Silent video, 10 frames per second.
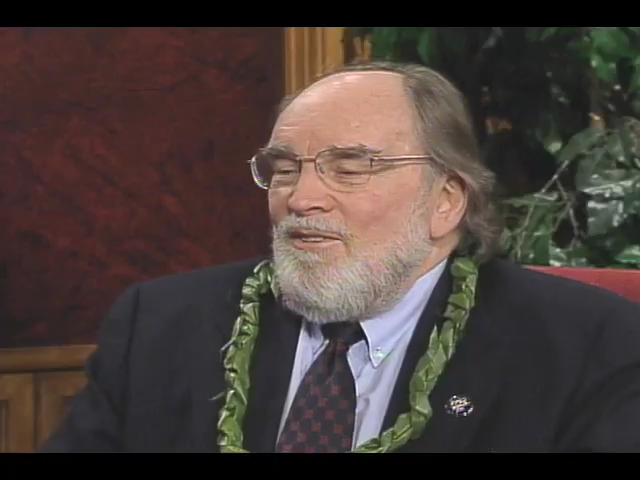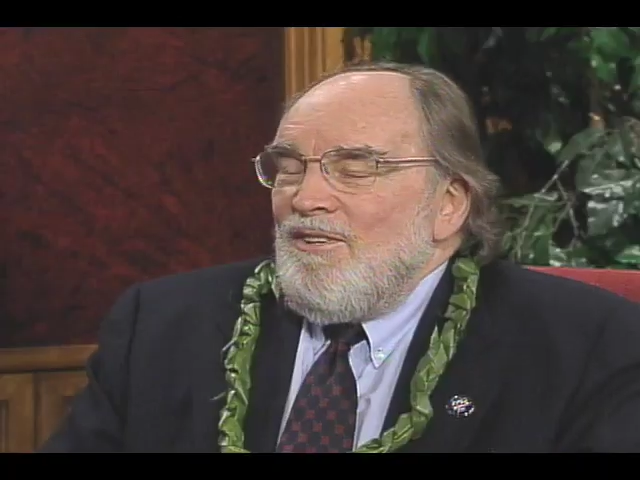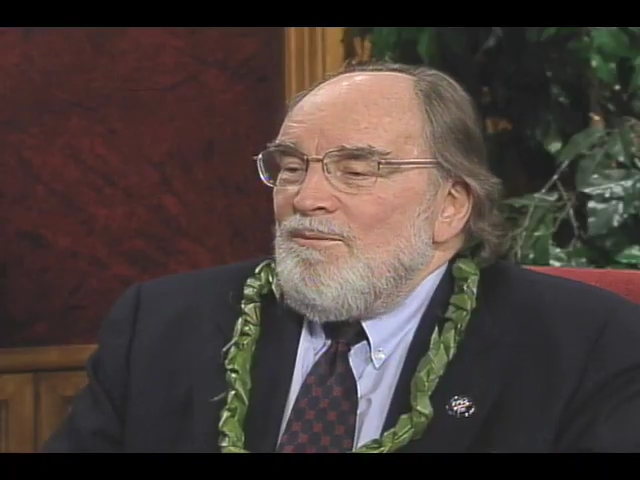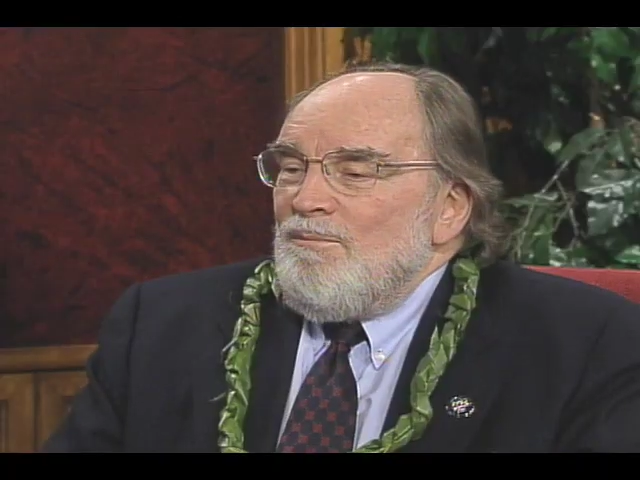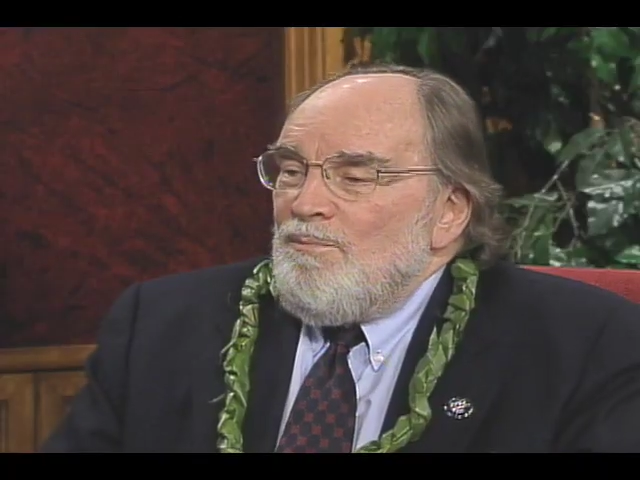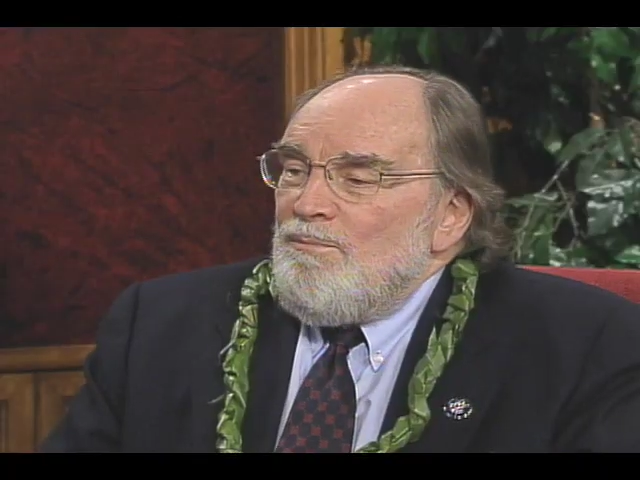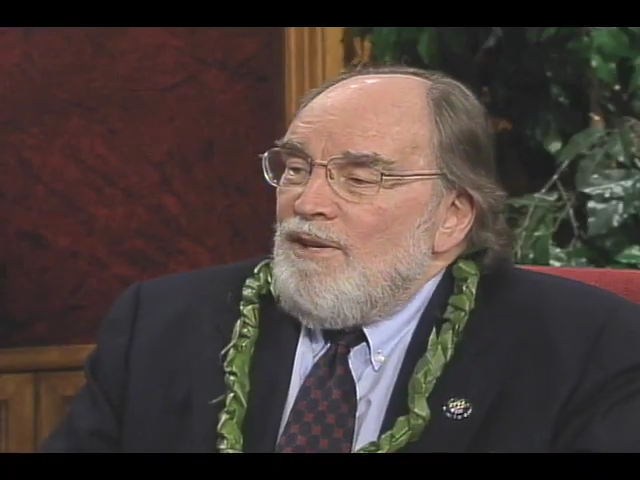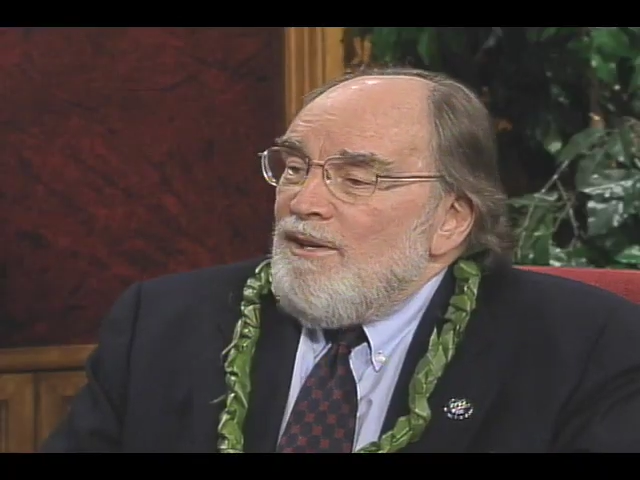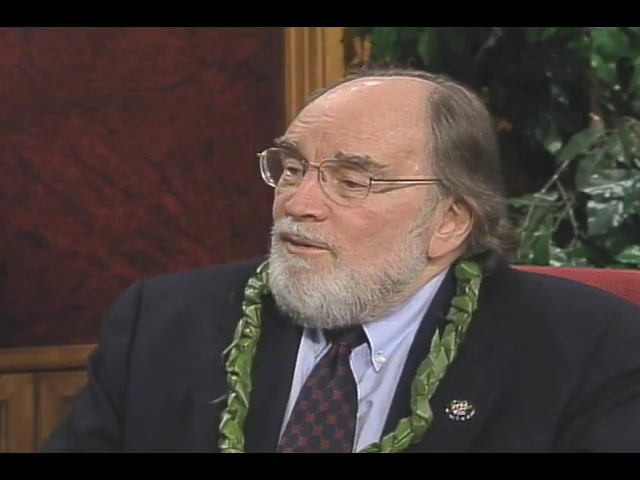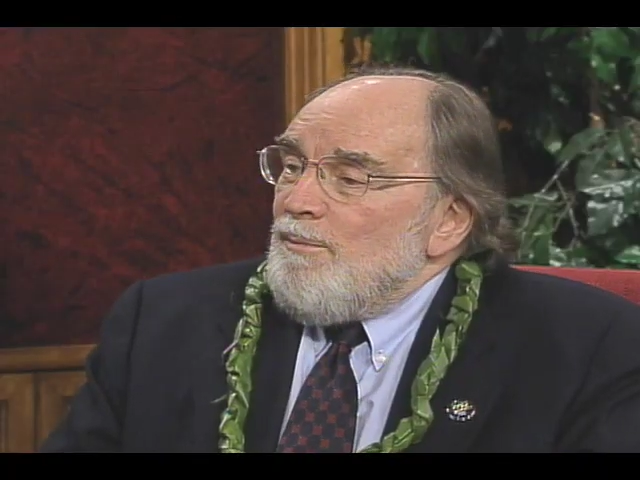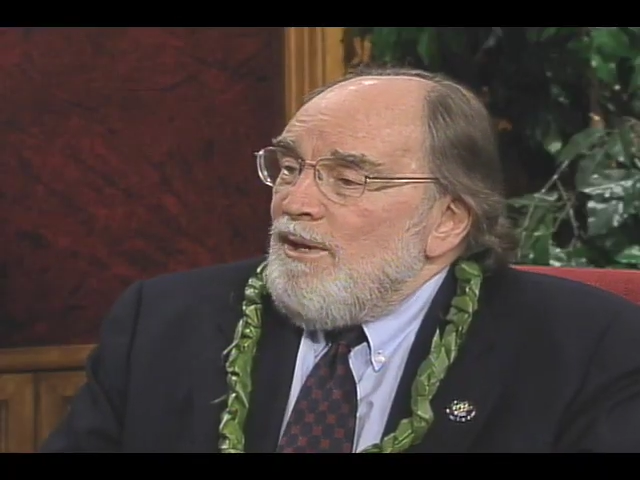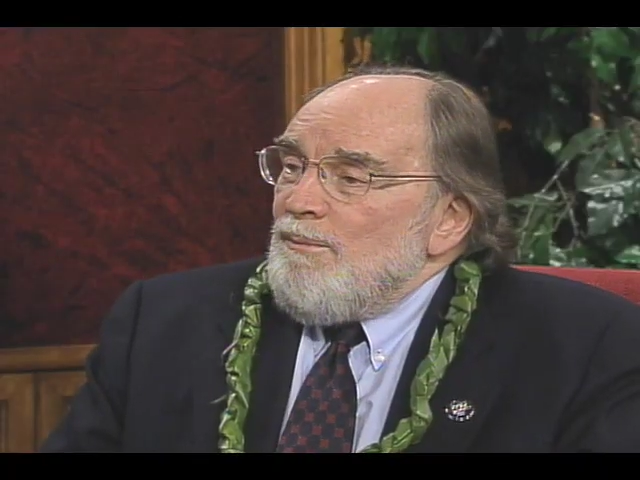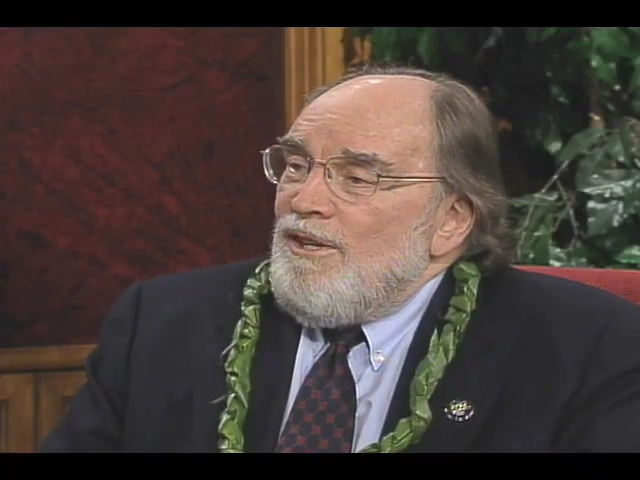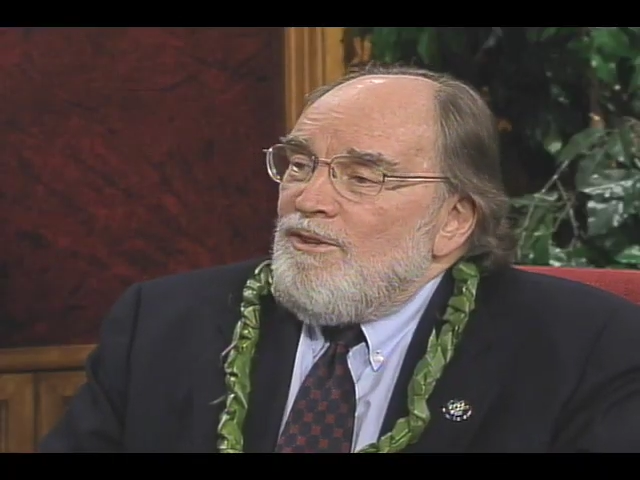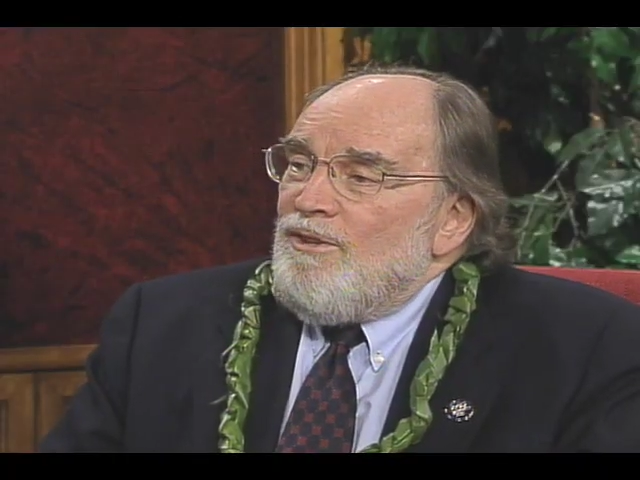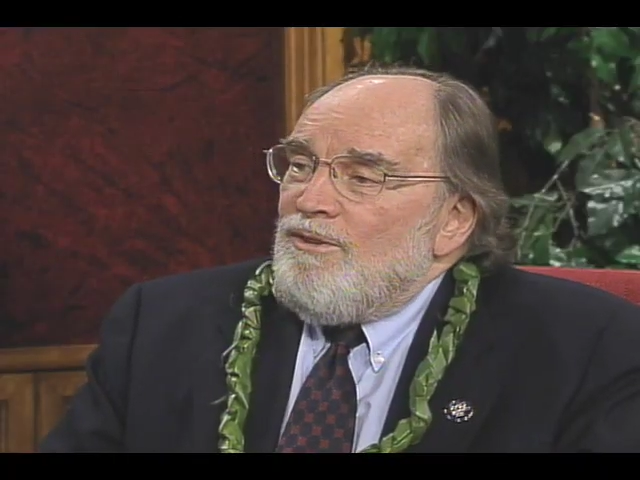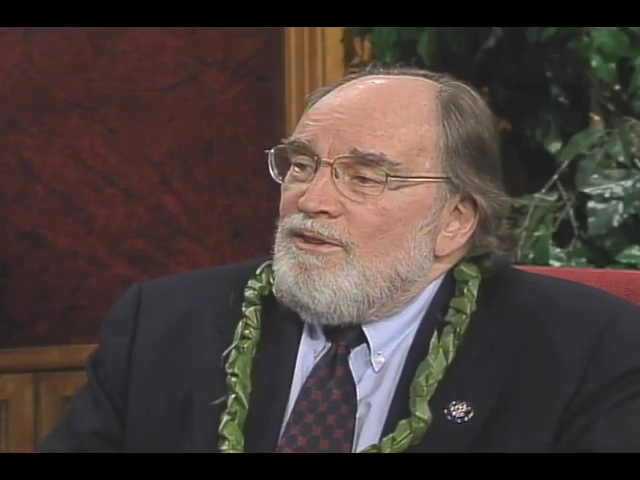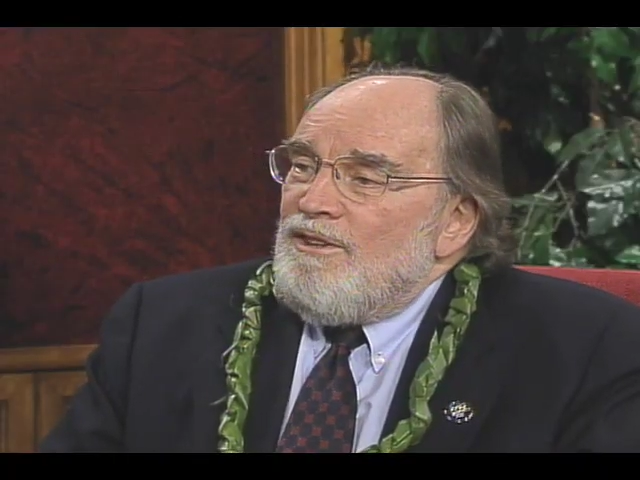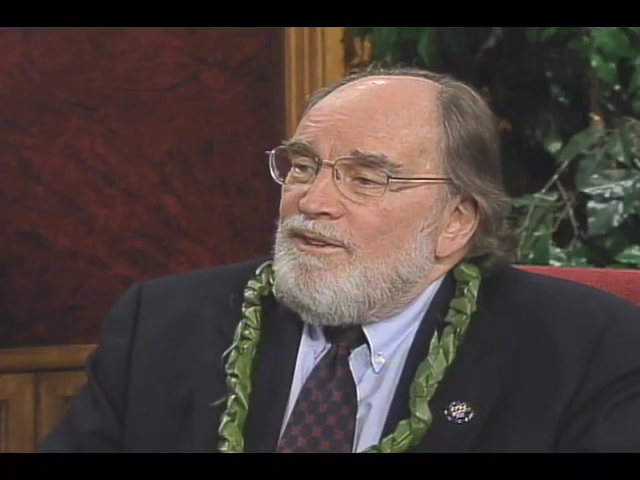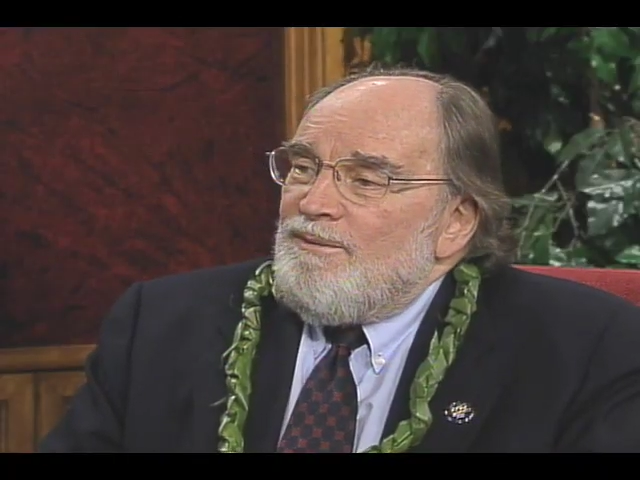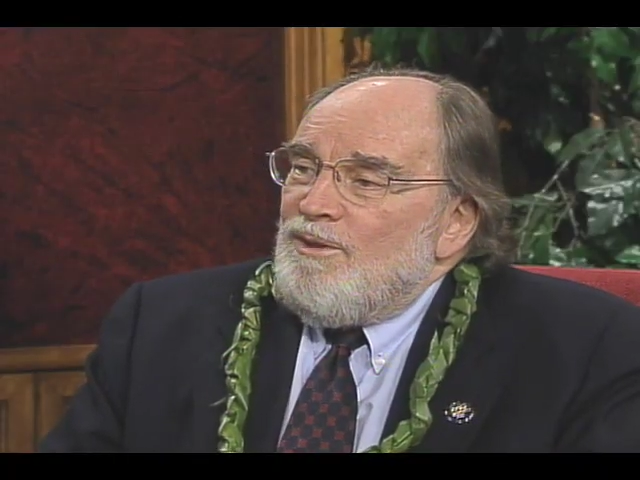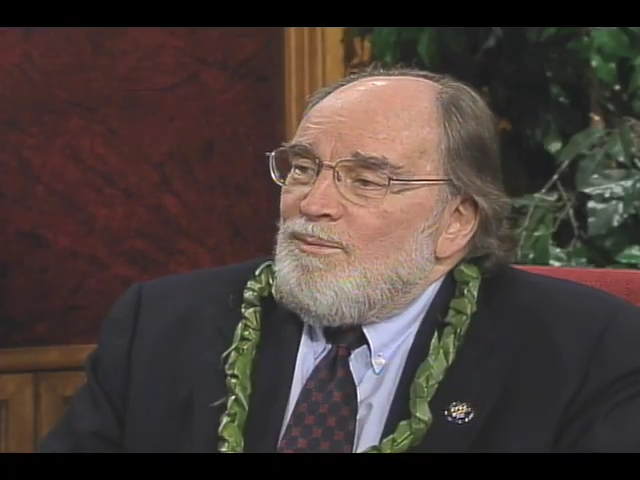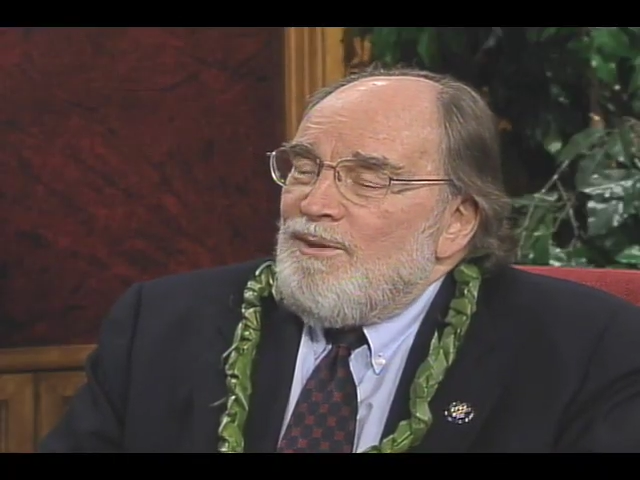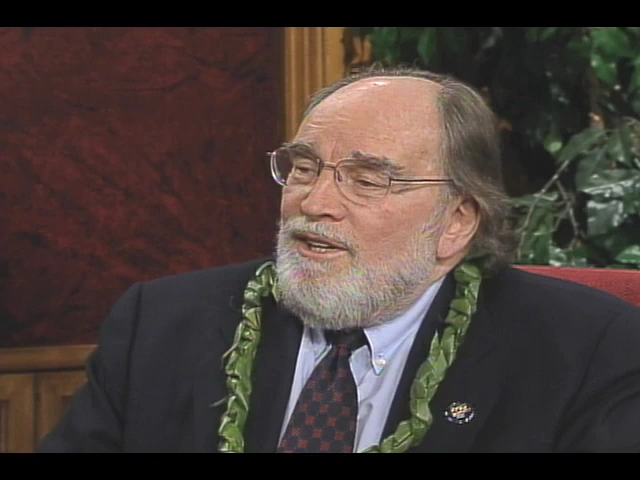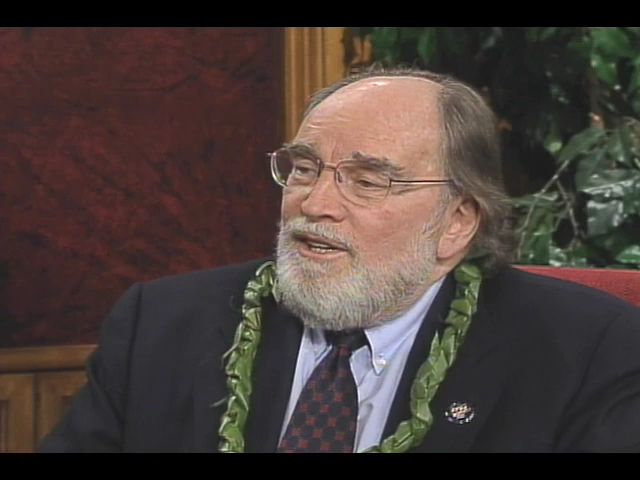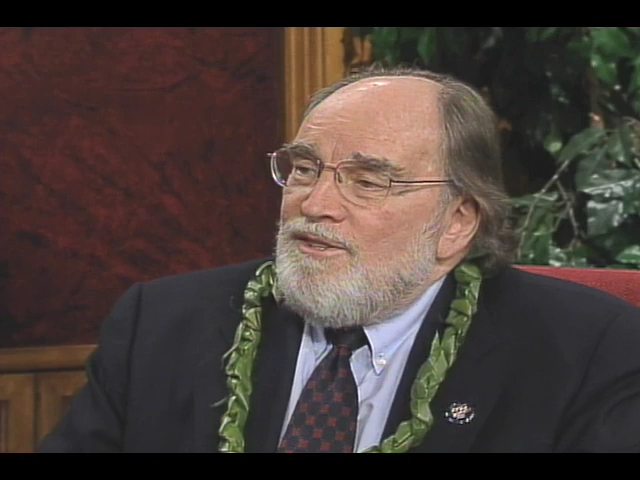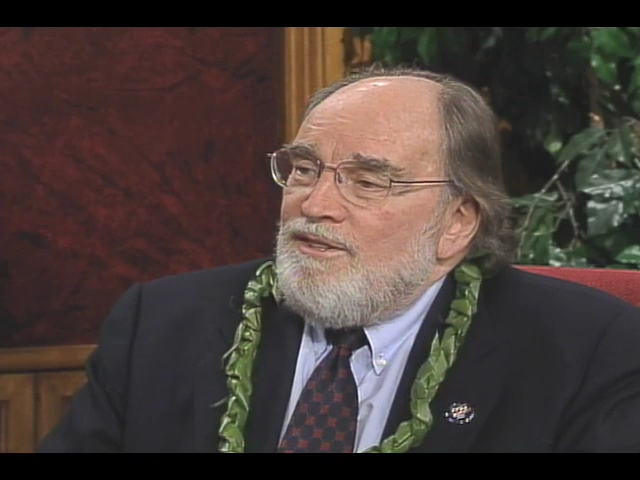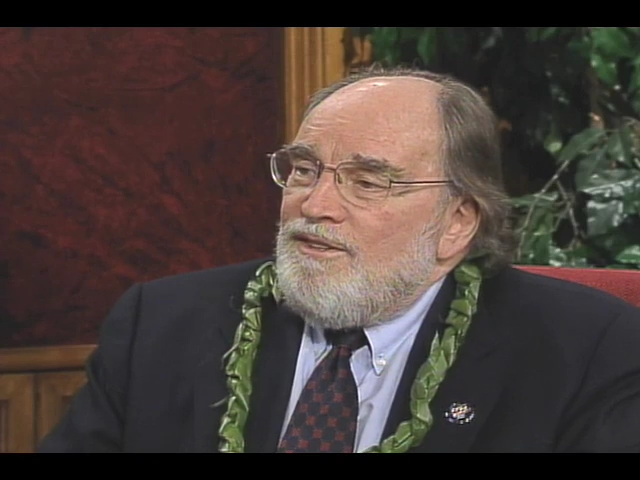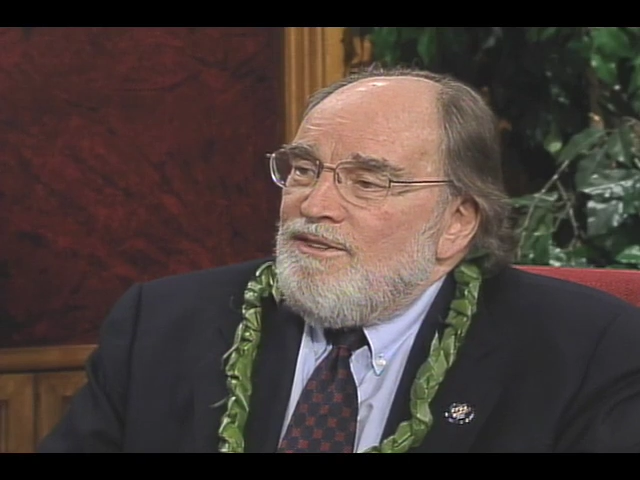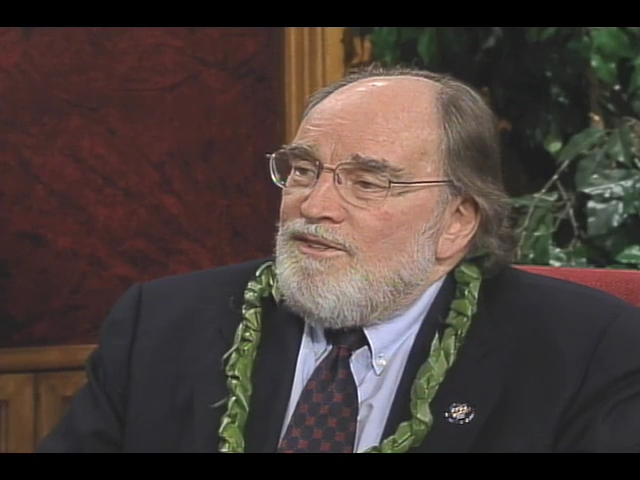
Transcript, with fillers: uh, not everybody may know um, Oprah has a,